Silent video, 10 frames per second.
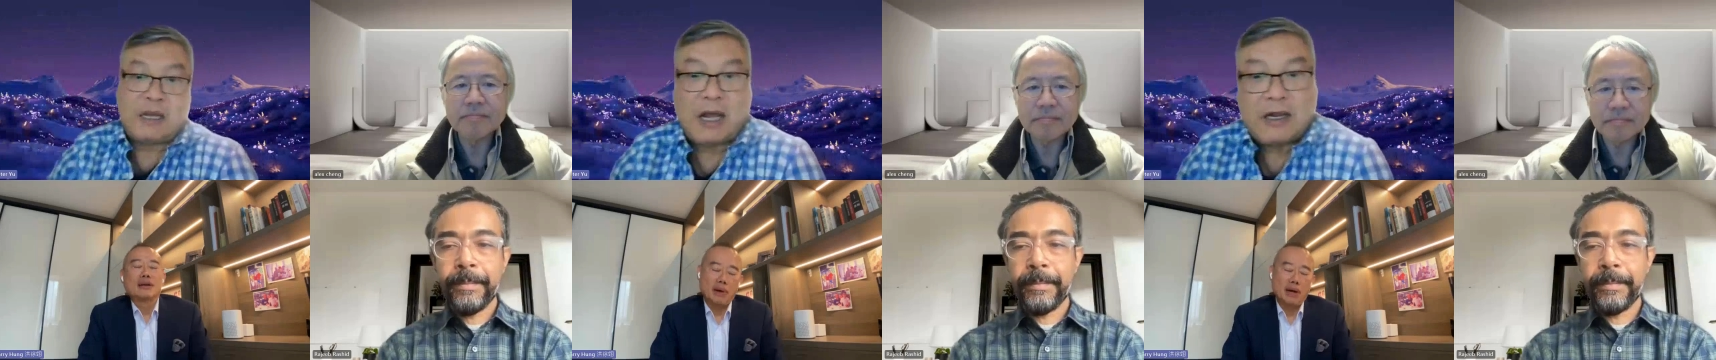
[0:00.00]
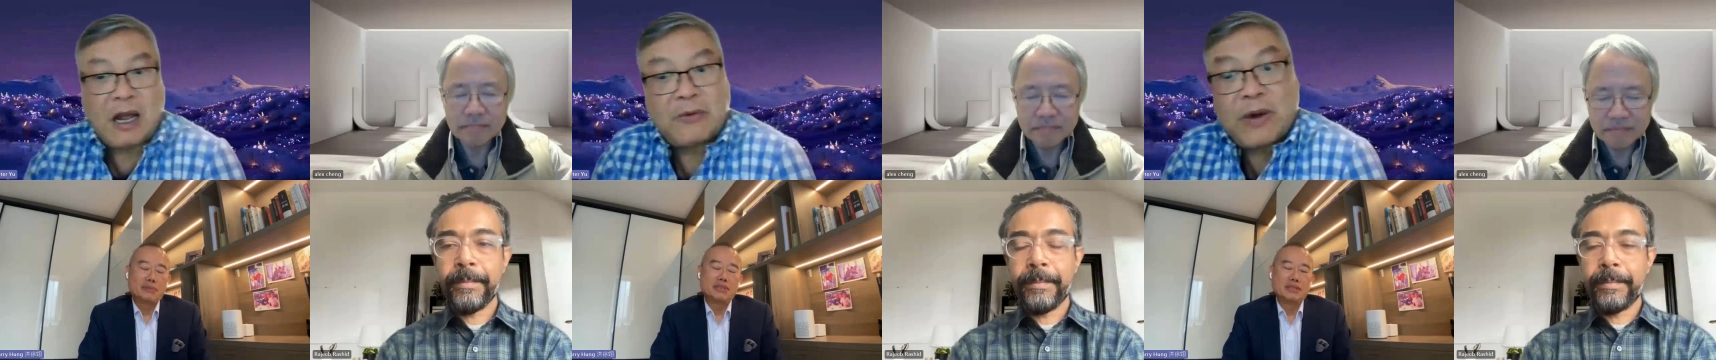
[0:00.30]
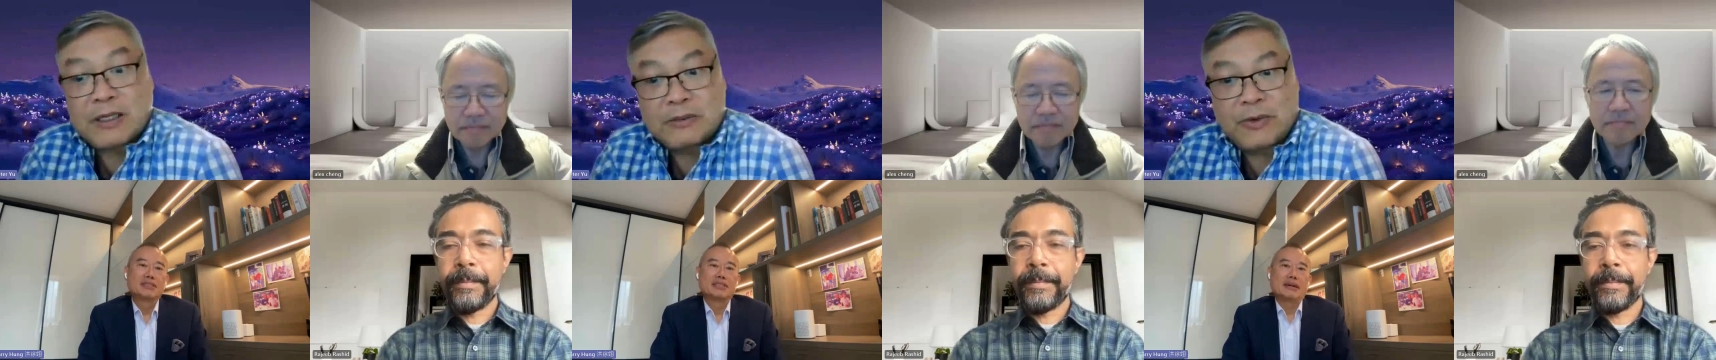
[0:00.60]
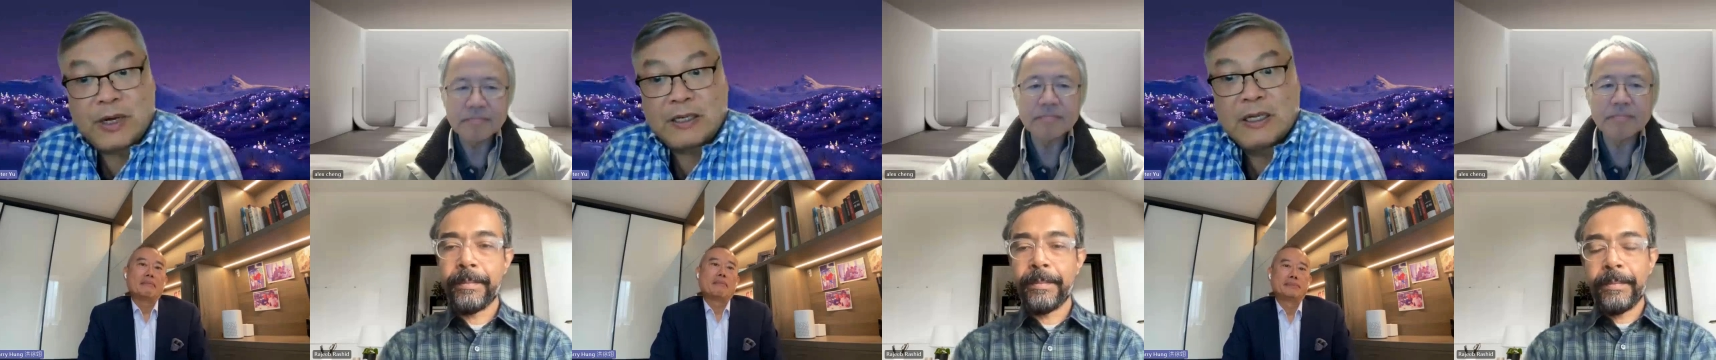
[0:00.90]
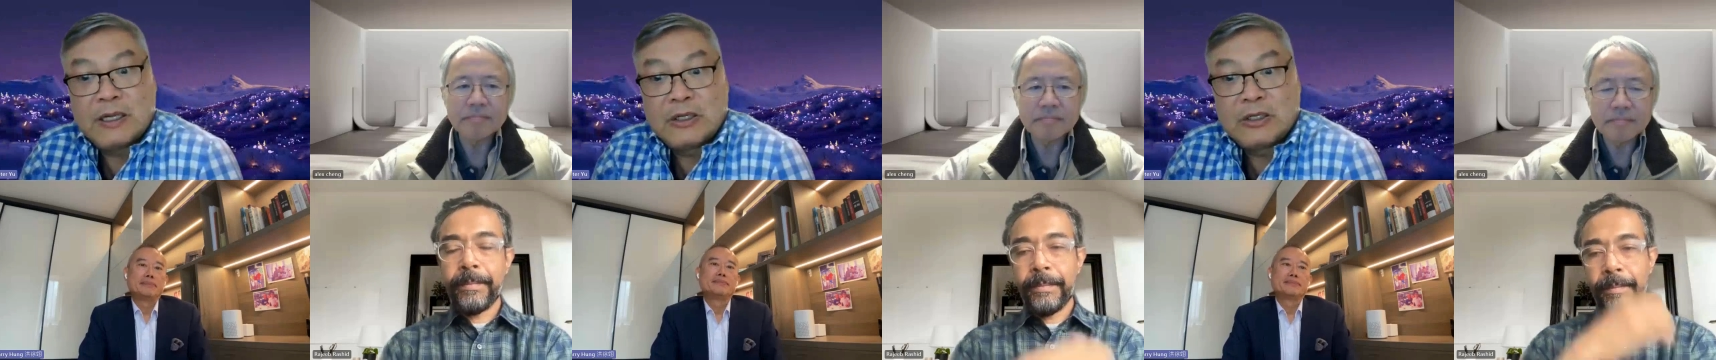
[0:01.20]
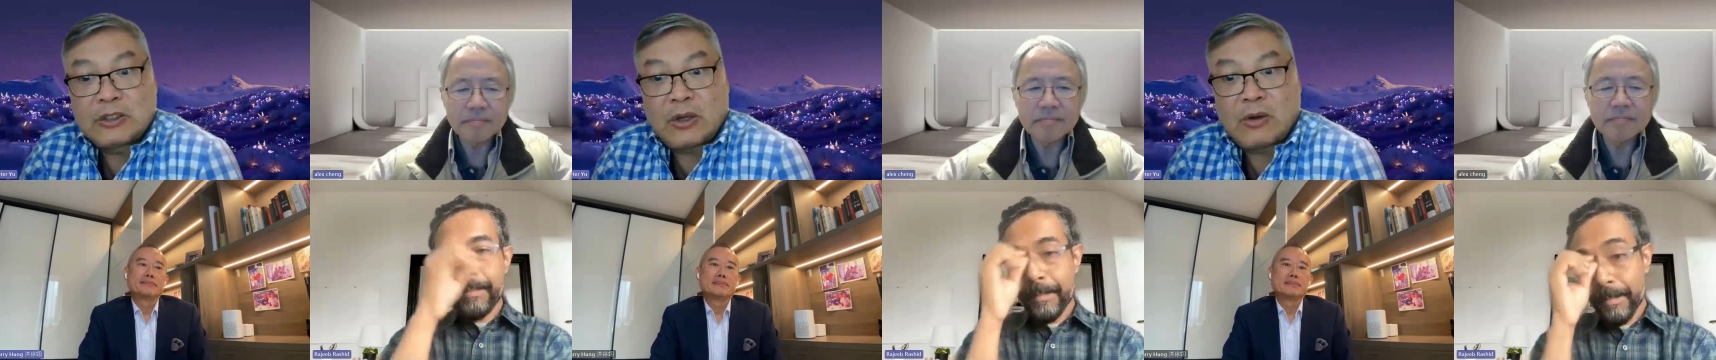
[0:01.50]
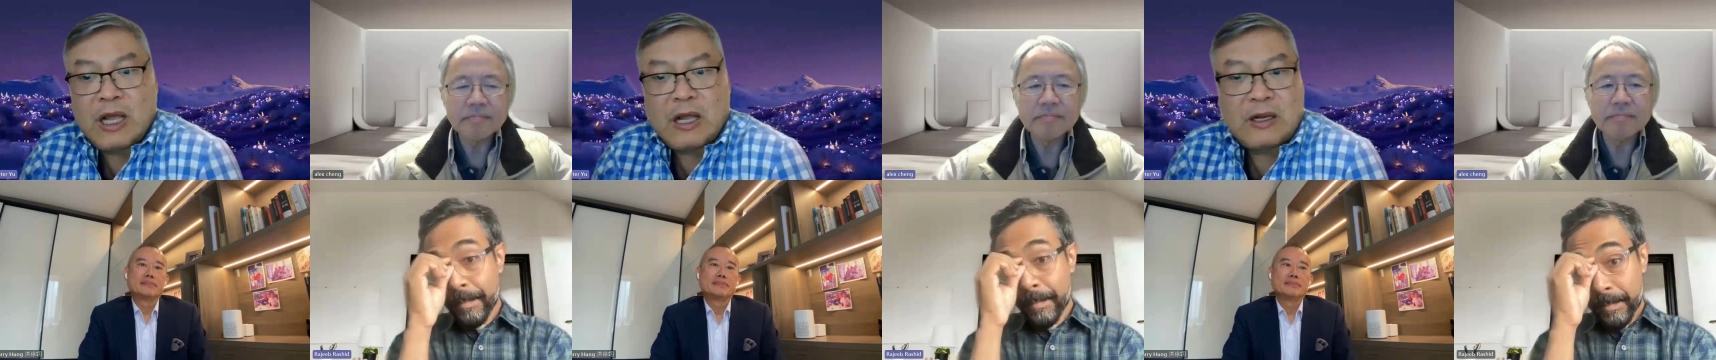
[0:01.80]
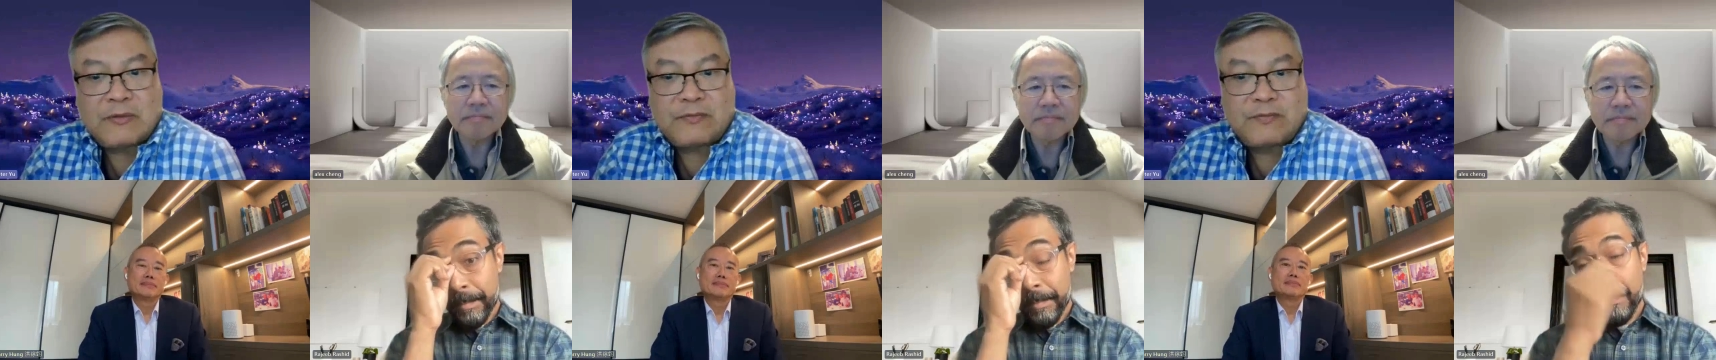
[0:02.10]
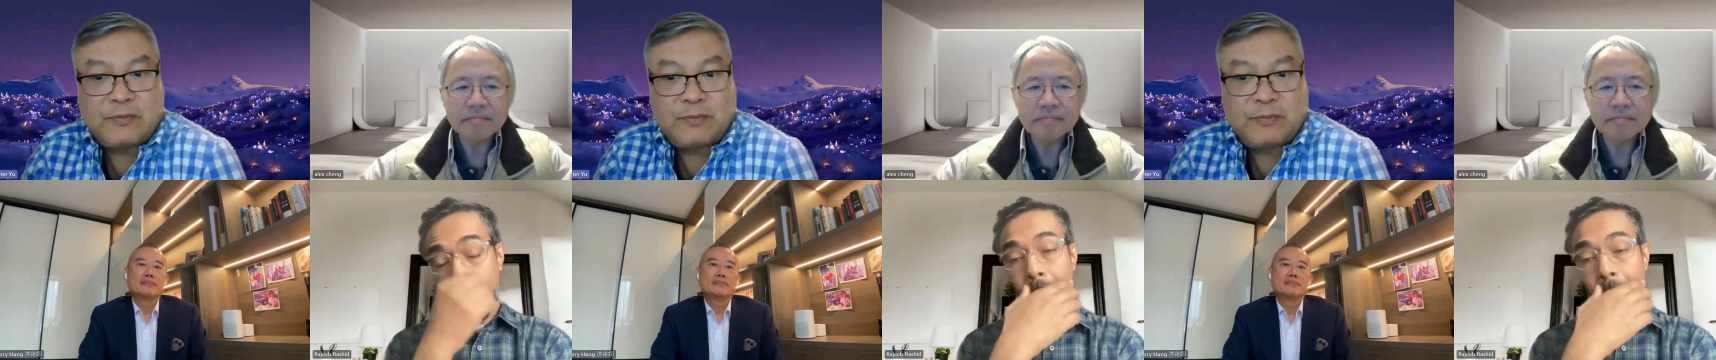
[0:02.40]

Speaker 1: uh, high high rise, yeah. right? So a lot of